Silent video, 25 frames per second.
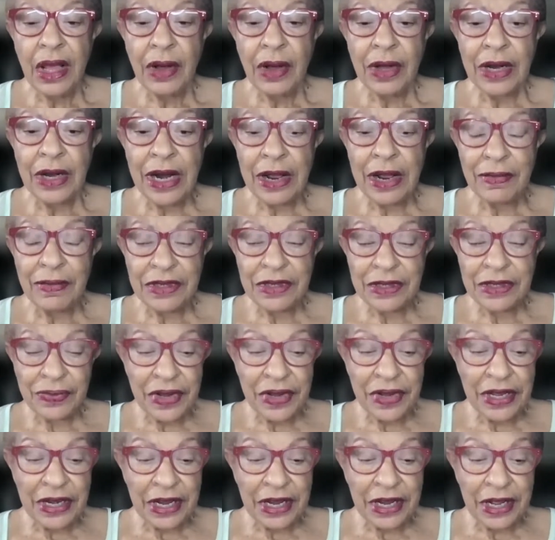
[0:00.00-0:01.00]
And I was
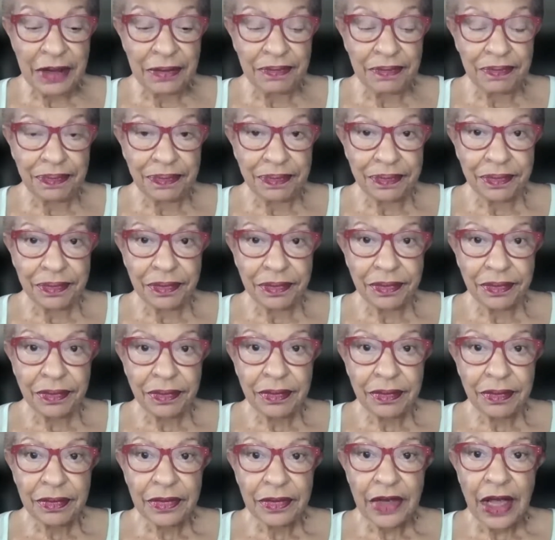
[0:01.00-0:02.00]
reading
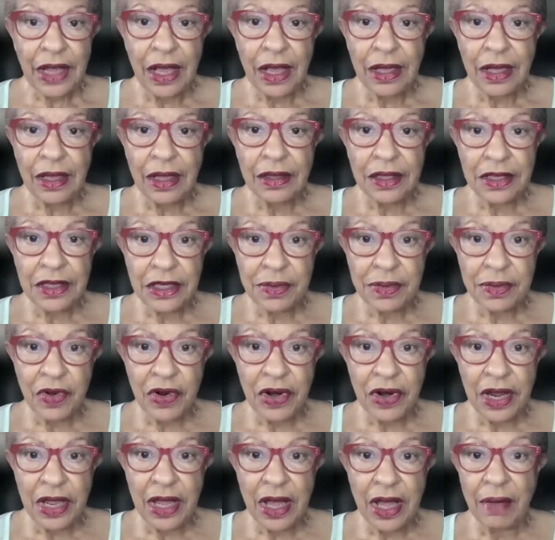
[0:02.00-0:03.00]
this
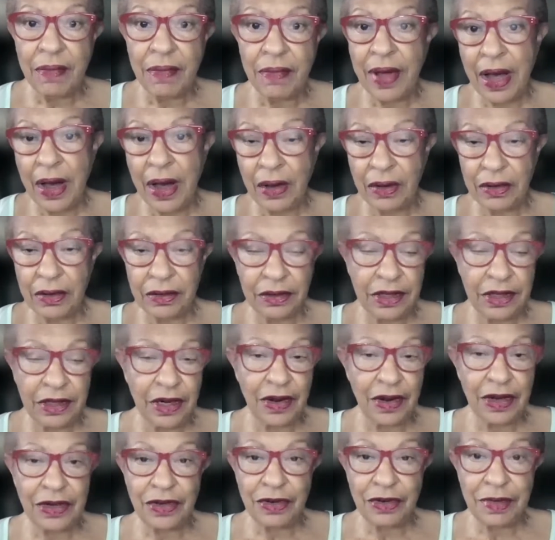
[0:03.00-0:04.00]
morning about, you know,
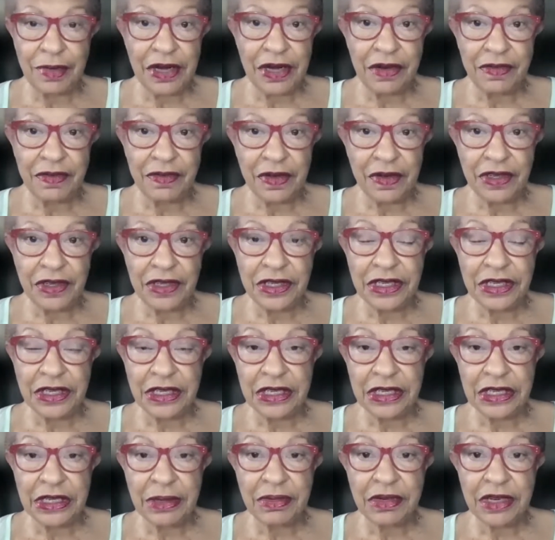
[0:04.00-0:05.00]
I do my devotions
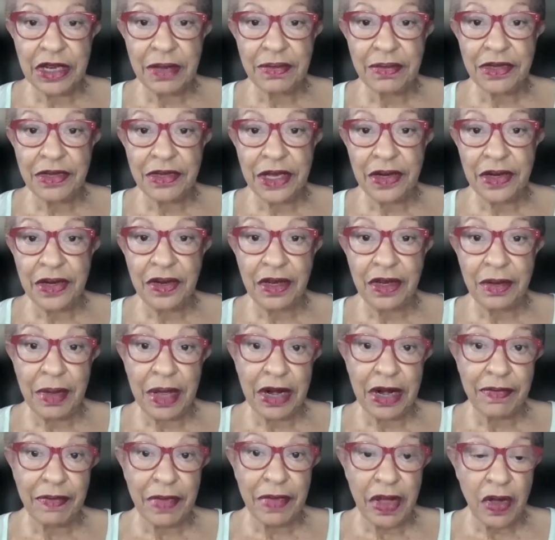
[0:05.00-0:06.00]
and sometimes I do them
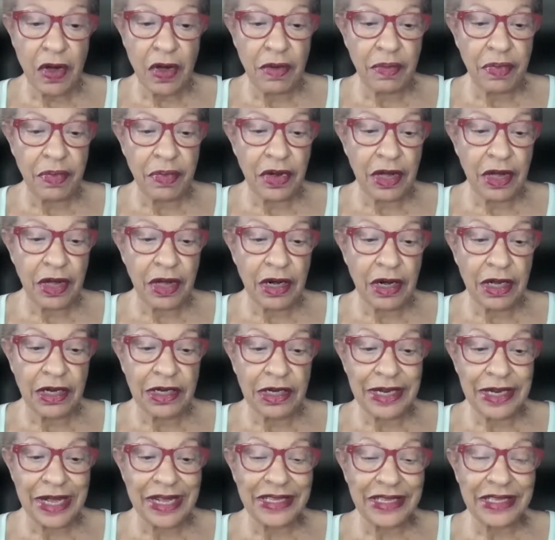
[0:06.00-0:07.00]
out of my own book. And on
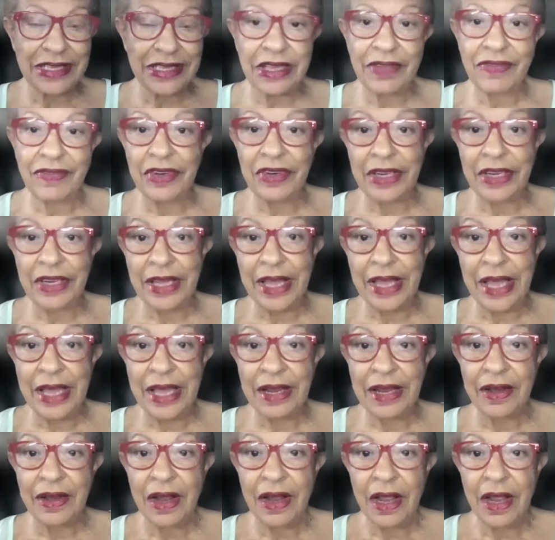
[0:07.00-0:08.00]
day
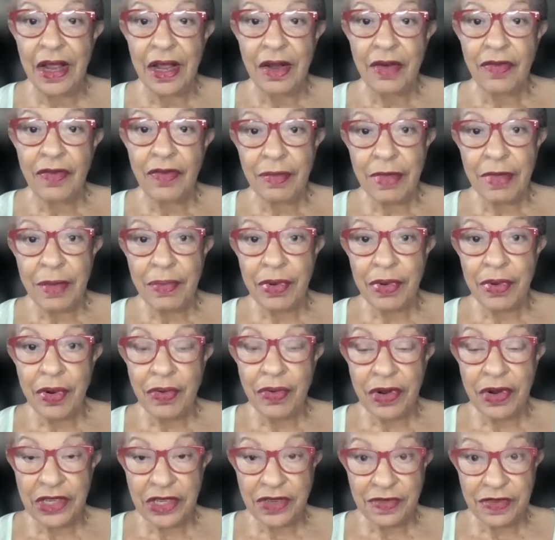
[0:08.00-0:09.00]
78 from my book,
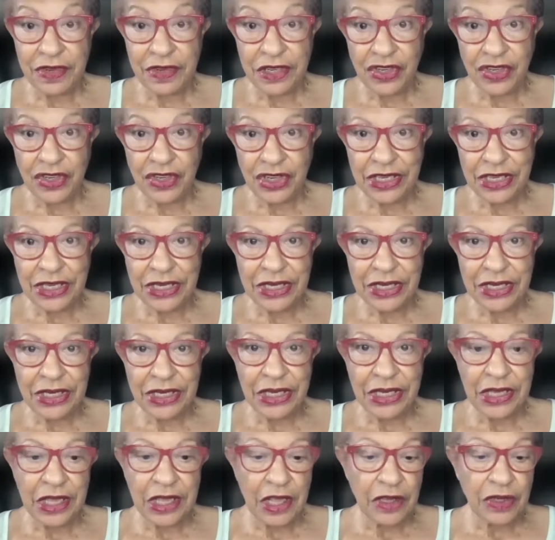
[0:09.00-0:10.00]
Rest for the Justice
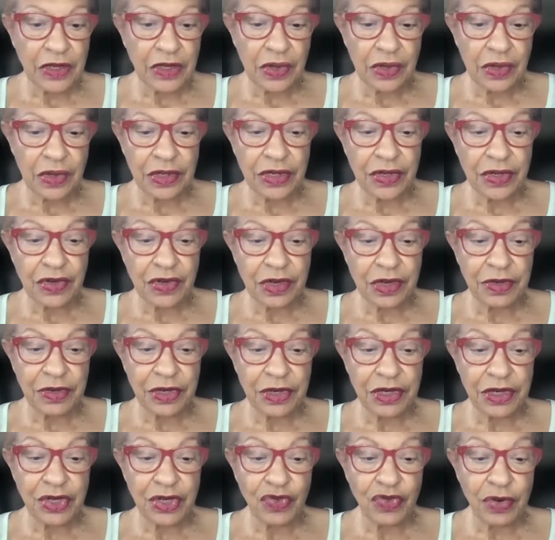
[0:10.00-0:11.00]
Seeking. So the
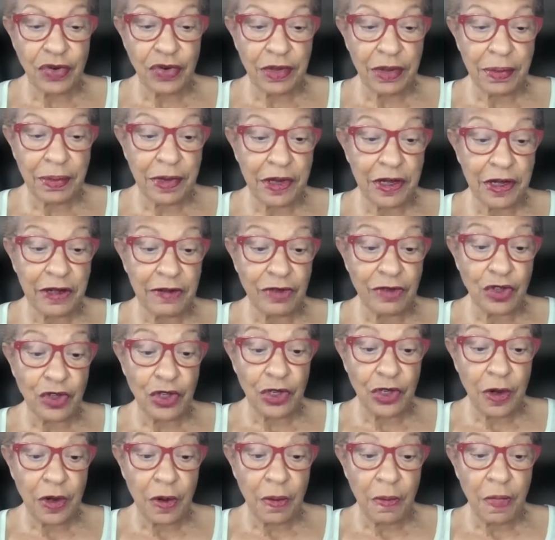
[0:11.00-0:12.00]
scripture is from the book of
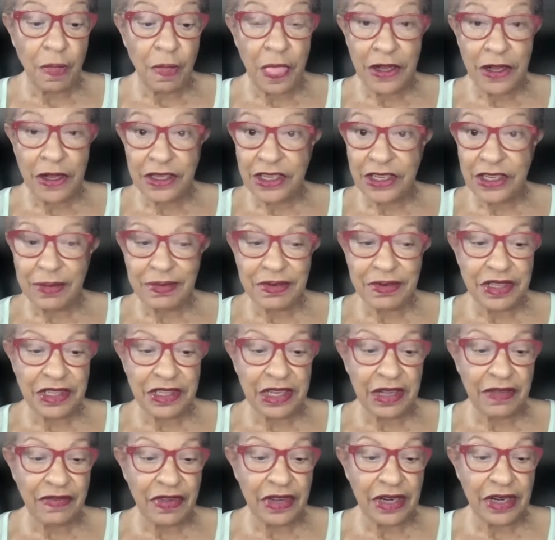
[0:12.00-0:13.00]
Job, chapter
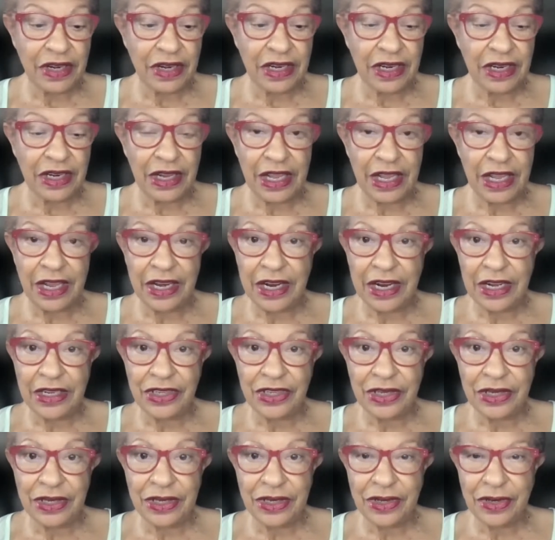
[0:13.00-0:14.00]
7. And in it,
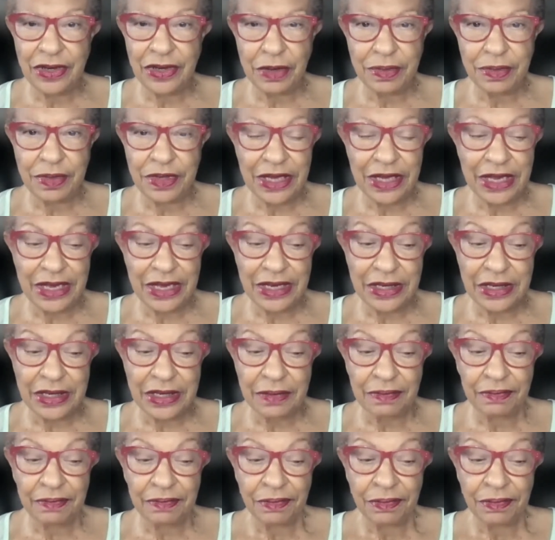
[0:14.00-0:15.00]
Job says,
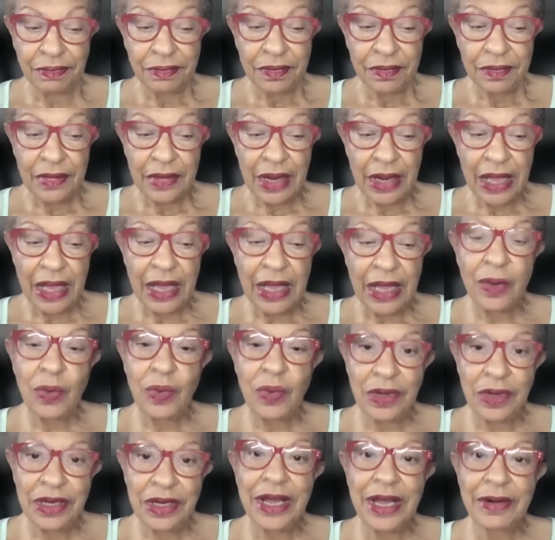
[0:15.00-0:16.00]
I
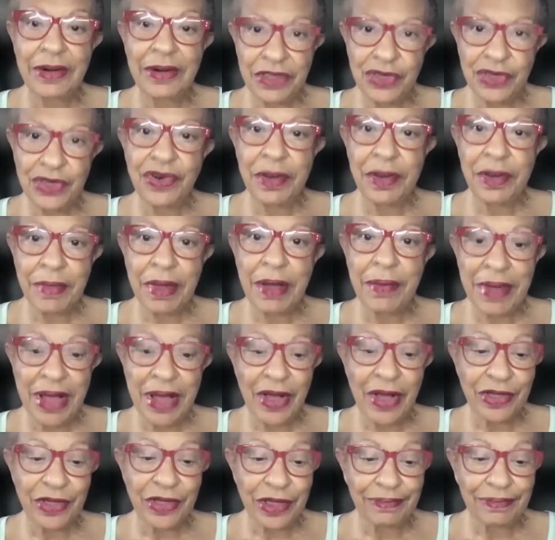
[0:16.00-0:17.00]
will not restrain my
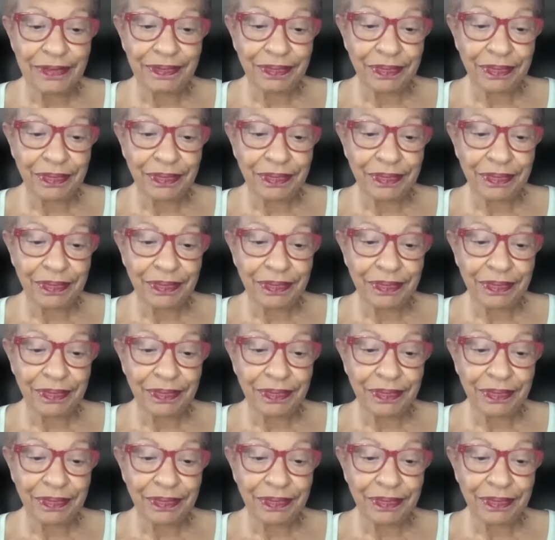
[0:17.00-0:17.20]
mouth.